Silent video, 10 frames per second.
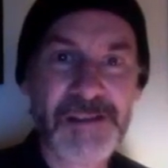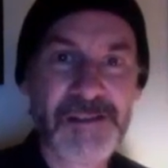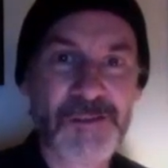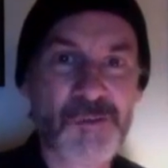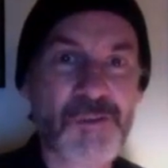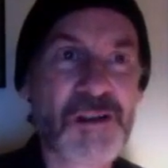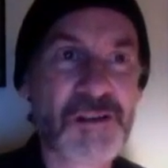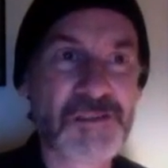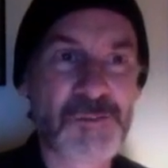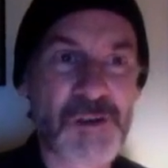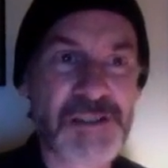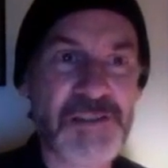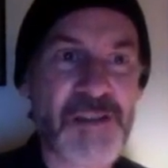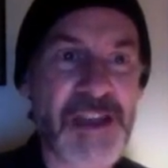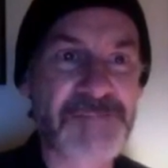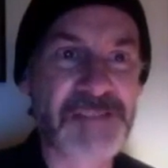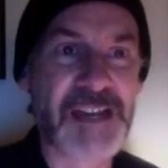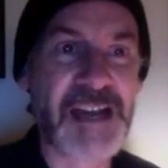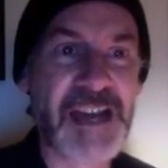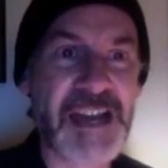a world where you have to
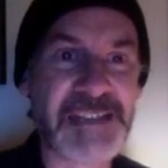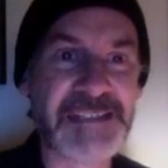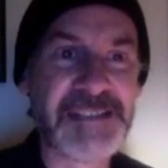hide.